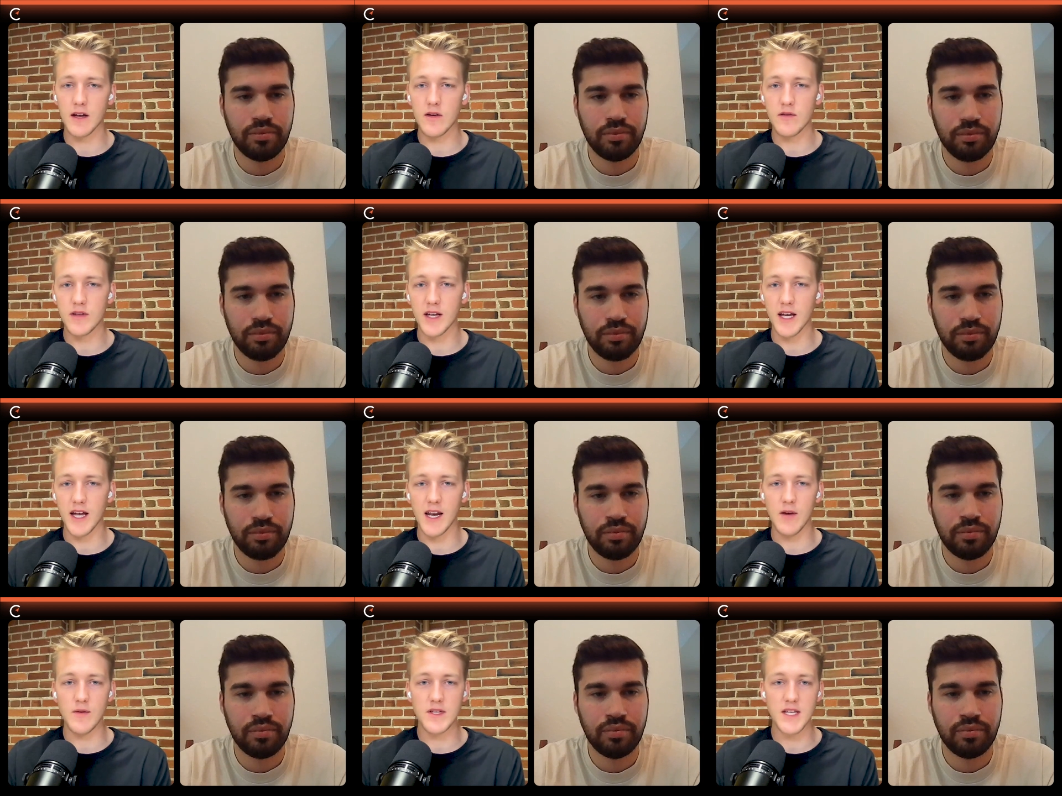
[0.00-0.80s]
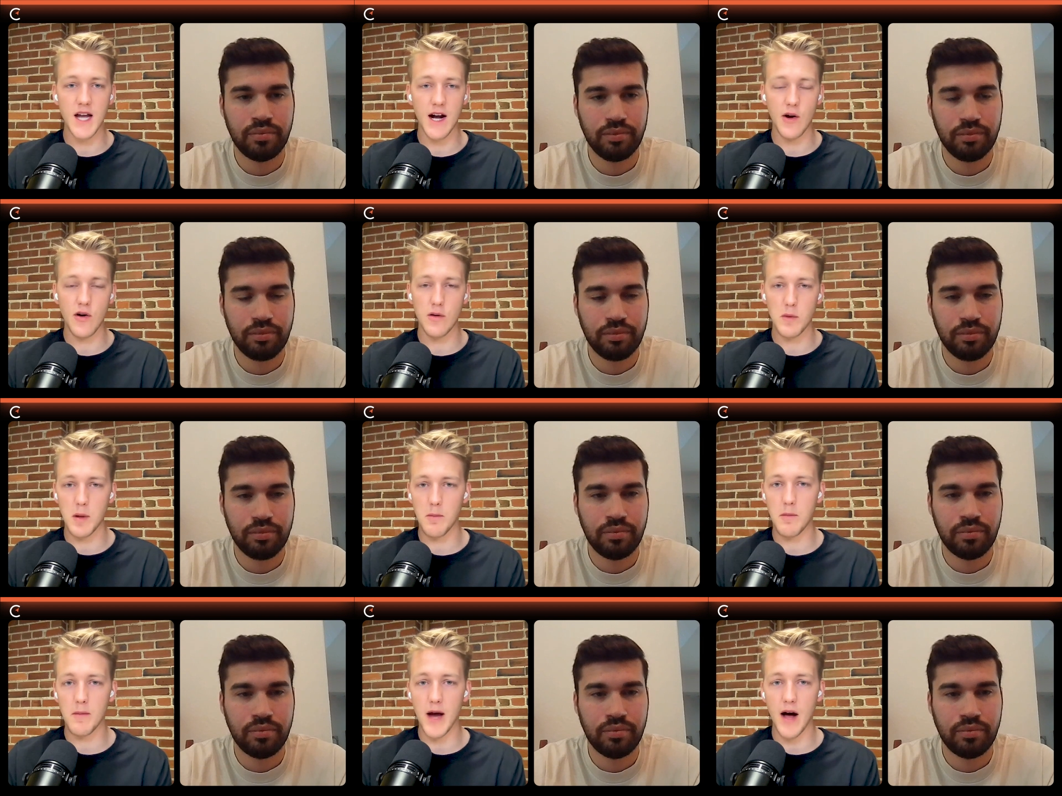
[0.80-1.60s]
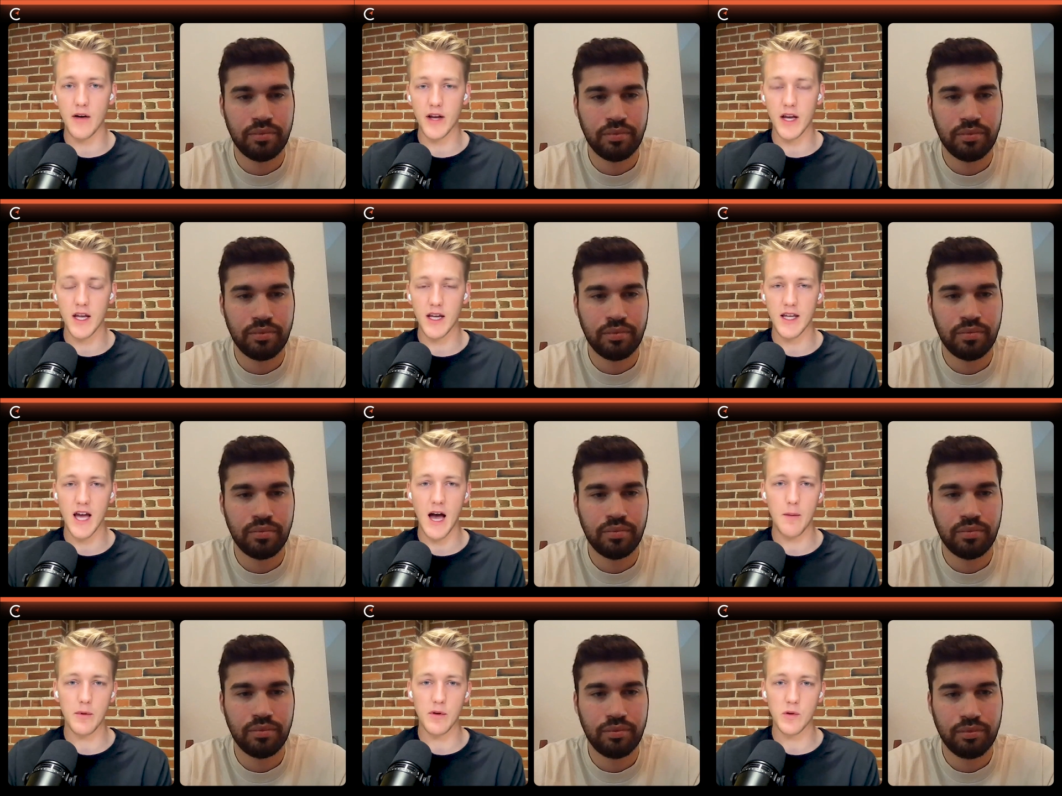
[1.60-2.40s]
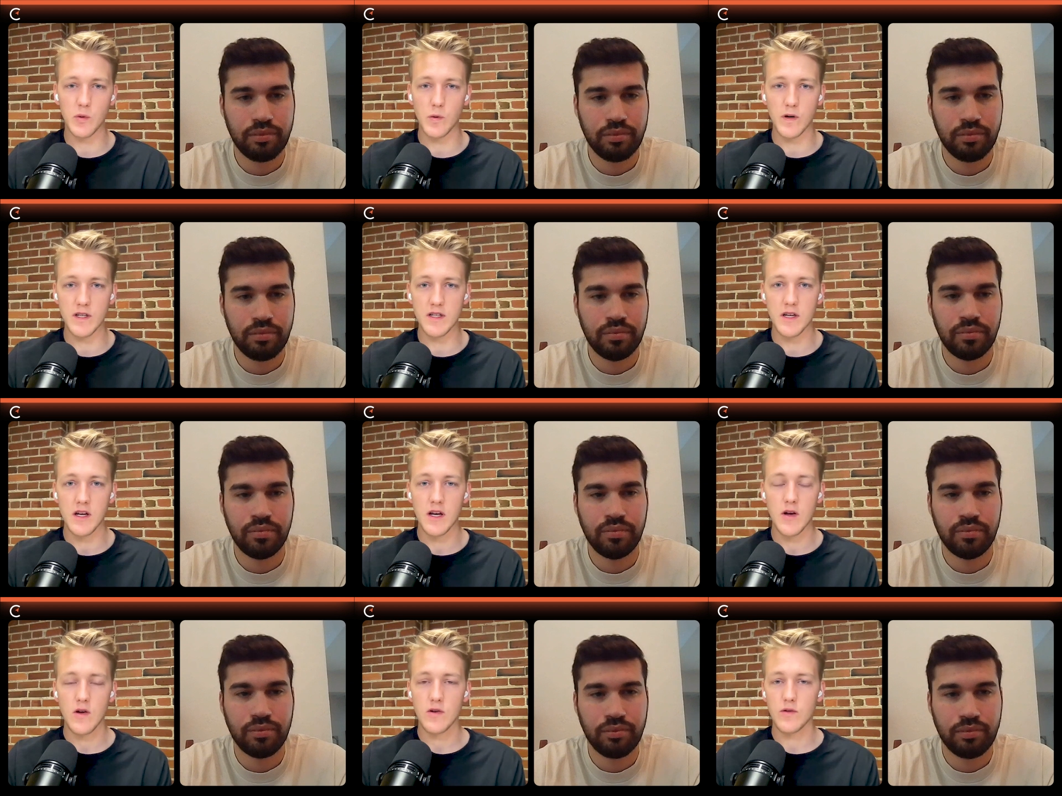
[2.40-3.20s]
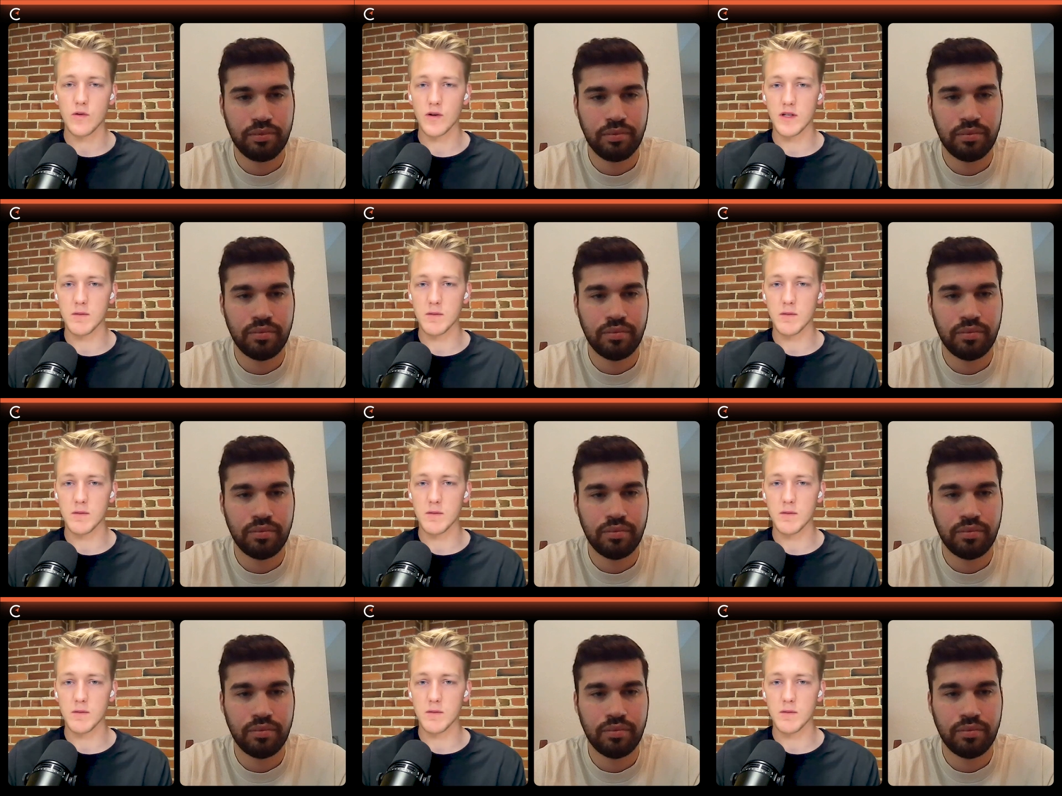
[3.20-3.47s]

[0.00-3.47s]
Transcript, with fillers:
Speaker 1: And like, I don't think anyone's not going to be allocating capital towards